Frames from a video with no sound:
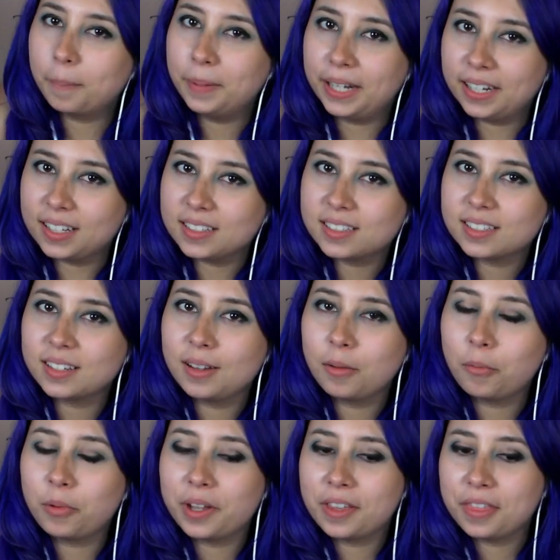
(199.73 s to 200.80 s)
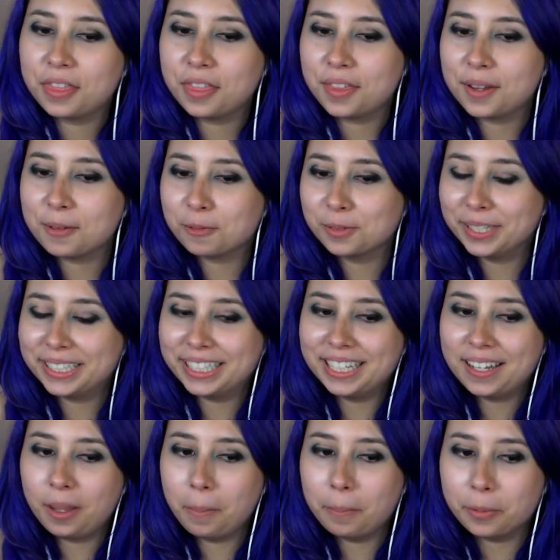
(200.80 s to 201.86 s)
But with
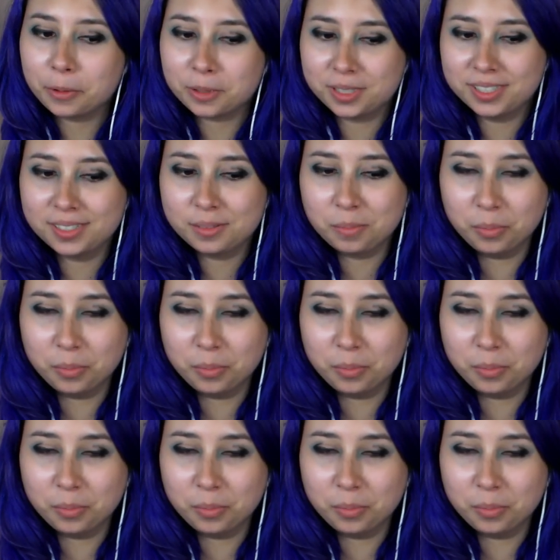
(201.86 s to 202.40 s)
really important